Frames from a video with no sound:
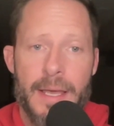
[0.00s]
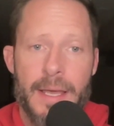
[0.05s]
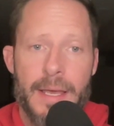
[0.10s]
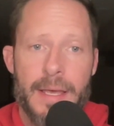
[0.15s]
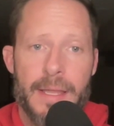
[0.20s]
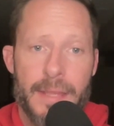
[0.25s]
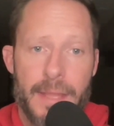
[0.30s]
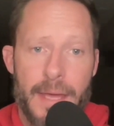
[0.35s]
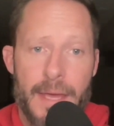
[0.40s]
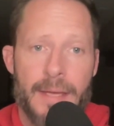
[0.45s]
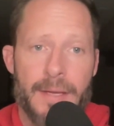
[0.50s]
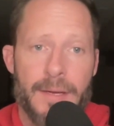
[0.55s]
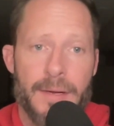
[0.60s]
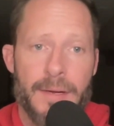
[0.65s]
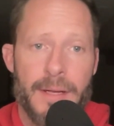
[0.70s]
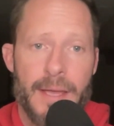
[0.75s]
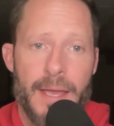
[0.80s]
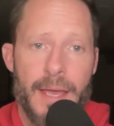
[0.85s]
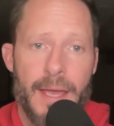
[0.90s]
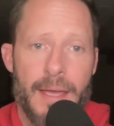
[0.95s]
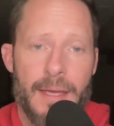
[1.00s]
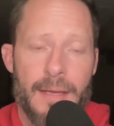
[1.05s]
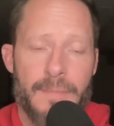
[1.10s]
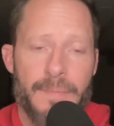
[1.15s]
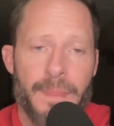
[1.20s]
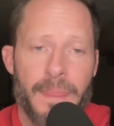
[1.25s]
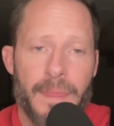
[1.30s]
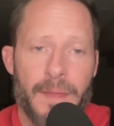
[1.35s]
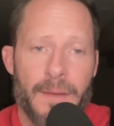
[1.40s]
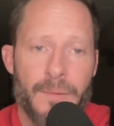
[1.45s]
they create
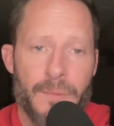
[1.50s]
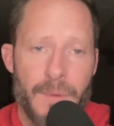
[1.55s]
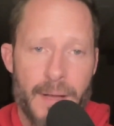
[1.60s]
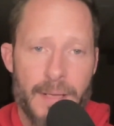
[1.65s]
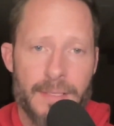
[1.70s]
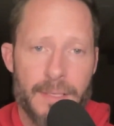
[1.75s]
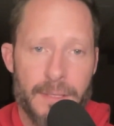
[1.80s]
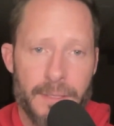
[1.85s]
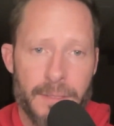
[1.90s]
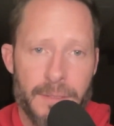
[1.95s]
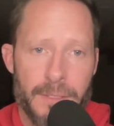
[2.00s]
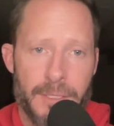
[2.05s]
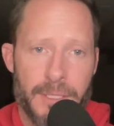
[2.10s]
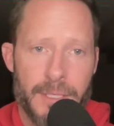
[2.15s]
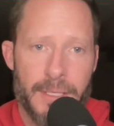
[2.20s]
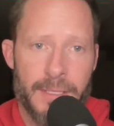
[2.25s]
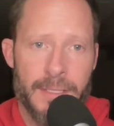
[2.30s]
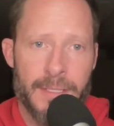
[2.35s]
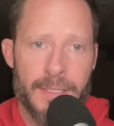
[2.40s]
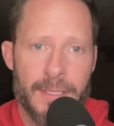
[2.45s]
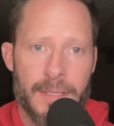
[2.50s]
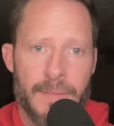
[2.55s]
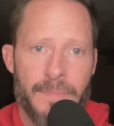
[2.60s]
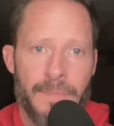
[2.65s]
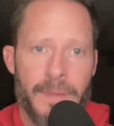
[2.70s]
resolutions,